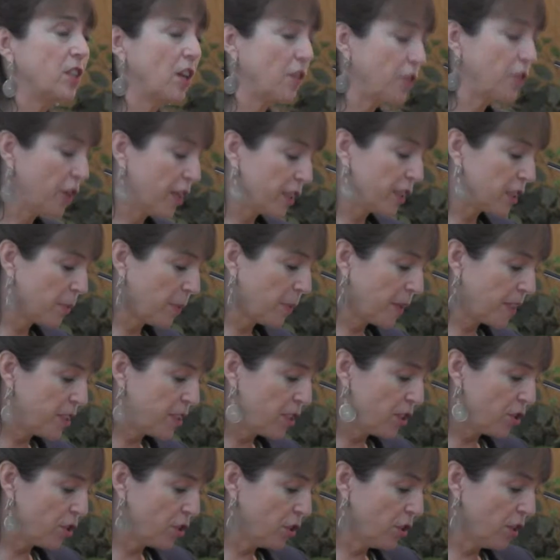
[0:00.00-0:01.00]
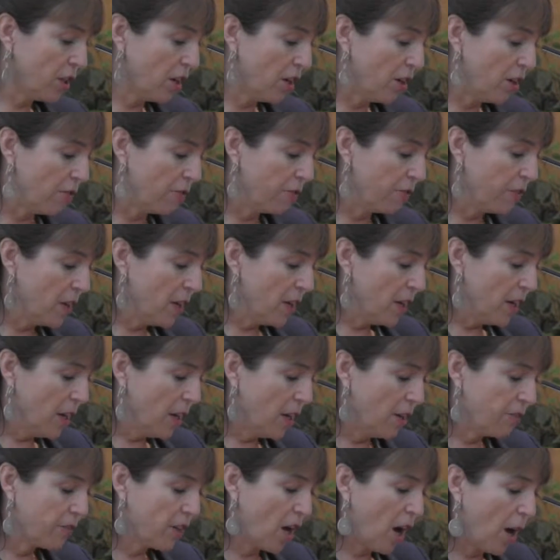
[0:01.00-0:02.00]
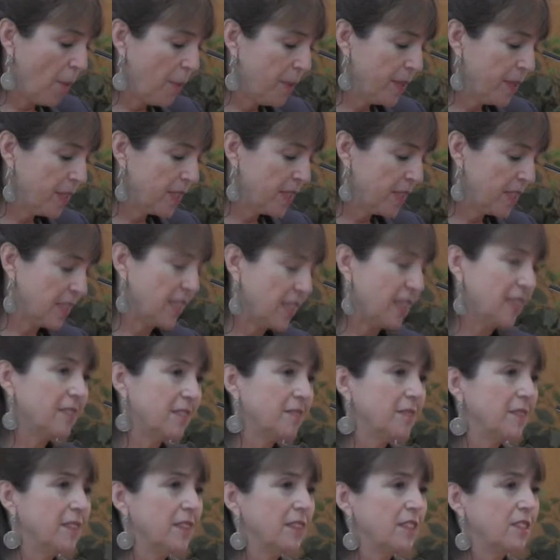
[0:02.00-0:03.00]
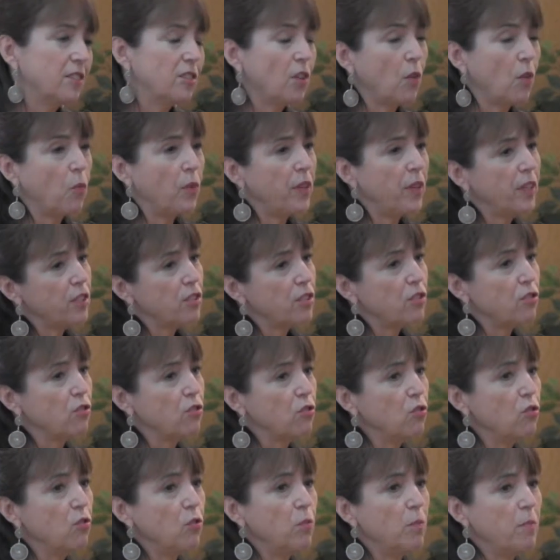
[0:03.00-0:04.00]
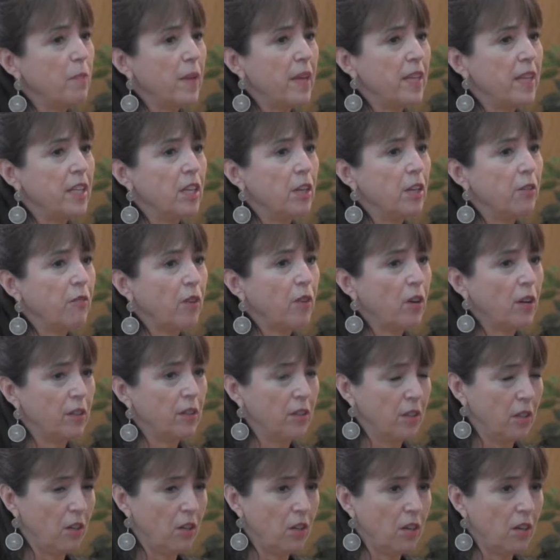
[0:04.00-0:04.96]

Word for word: another expectation of of competency so we assume many of our,